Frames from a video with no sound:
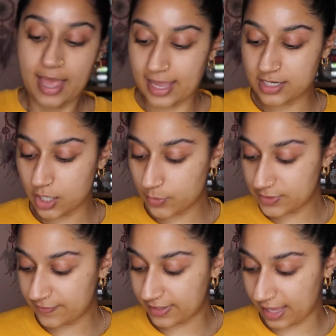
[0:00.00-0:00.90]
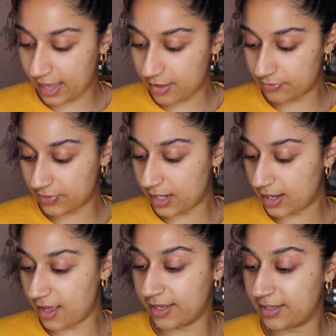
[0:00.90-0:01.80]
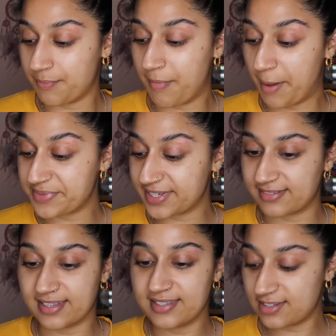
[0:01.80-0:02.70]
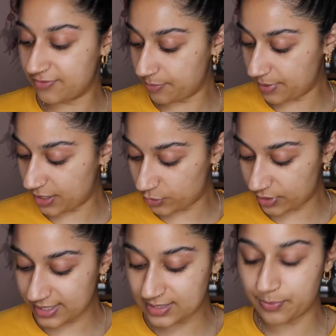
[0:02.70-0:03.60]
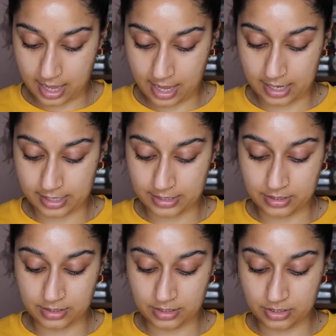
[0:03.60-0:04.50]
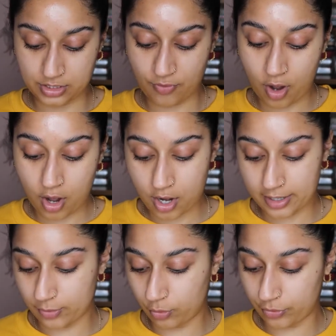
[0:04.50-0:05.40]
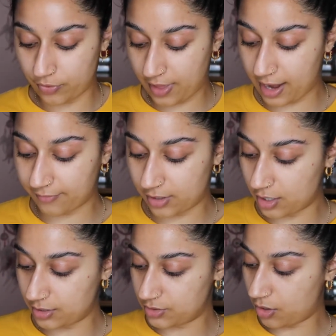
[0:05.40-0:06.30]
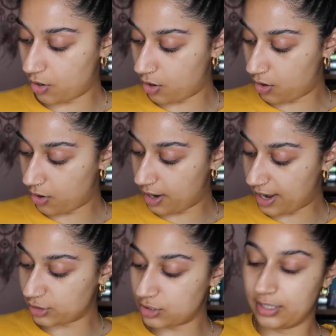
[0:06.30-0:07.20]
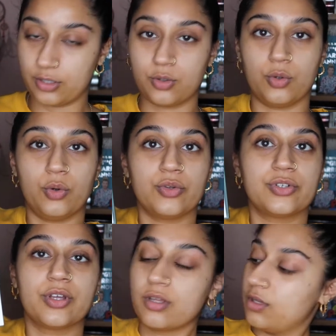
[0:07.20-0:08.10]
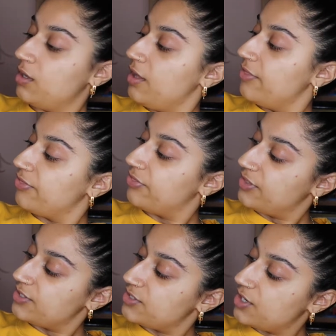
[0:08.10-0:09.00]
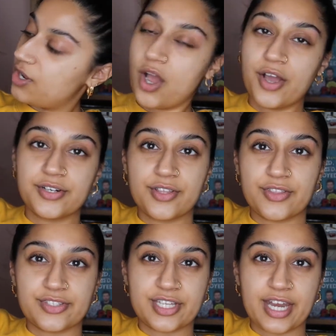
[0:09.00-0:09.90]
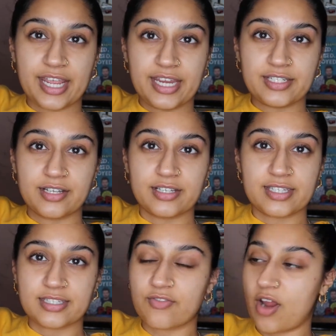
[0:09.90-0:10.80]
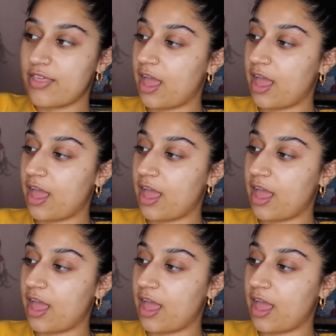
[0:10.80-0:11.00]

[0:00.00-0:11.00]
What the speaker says: And I always forget that like maps exist, if I'm being honest. And Ziran and all the other areas are actually called the Synod, it says it right